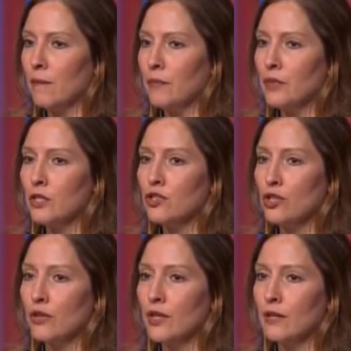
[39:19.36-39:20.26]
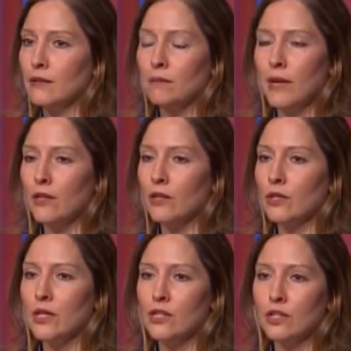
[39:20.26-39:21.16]
concerning medical
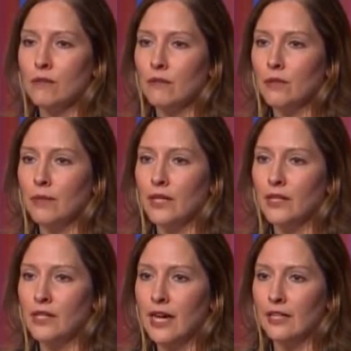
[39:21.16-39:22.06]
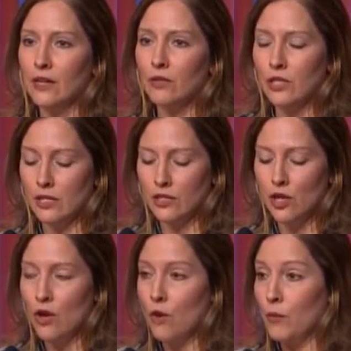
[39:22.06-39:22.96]
condition, opinion, diagnoses,
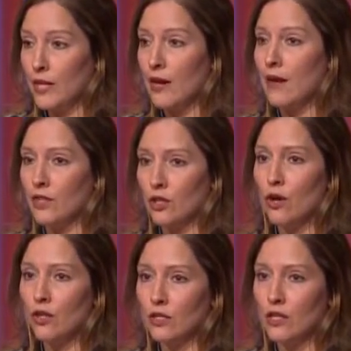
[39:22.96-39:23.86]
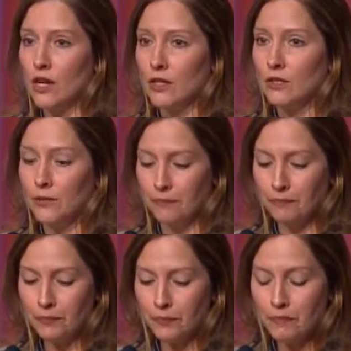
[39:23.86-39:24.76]
without having to call a doctor.
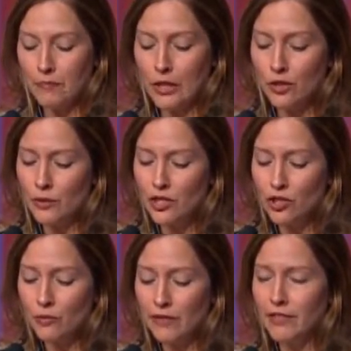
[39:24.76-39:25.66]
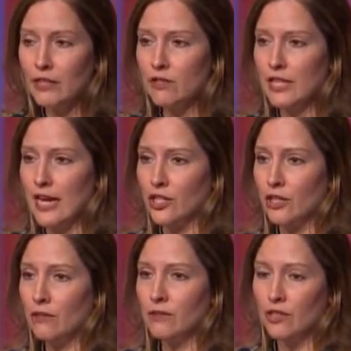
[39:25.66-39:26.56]
So it's a terrific new
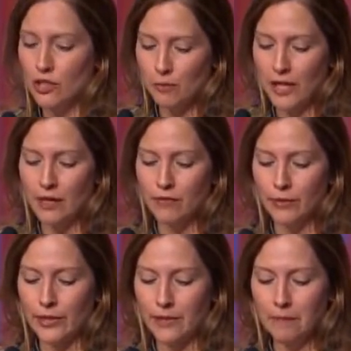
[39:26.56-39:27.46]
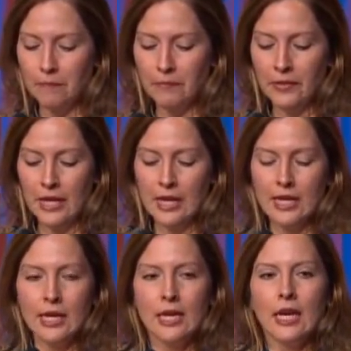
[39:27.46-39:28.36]
statute, and just be careful with it.
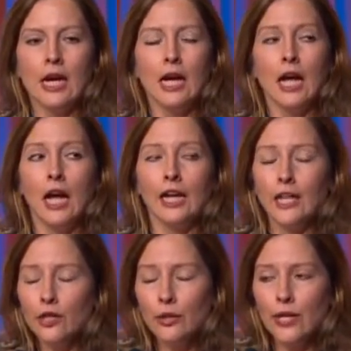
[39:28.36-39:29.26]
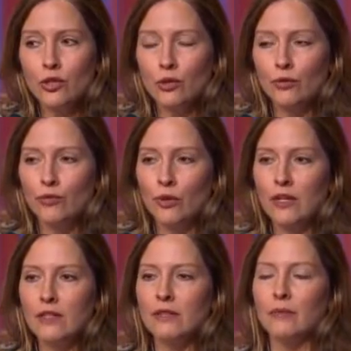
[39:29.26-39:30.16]
Another great tool for
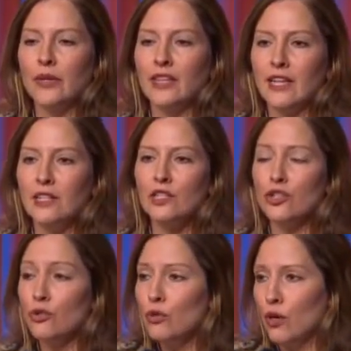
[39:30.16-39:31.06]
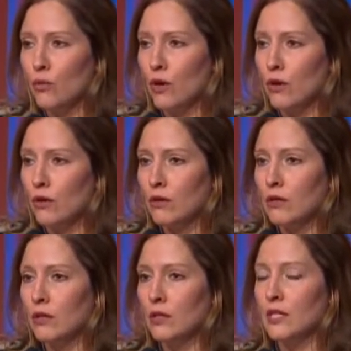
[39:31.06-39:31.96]
us when things do go wrong
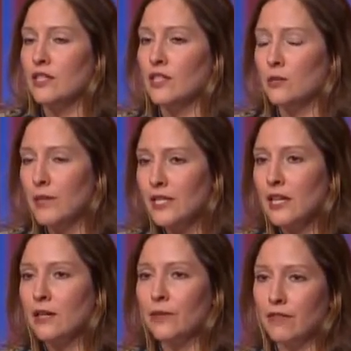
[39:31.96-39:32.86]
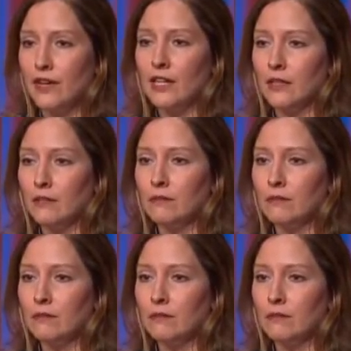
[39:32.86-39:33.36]
is dismissing and refiling.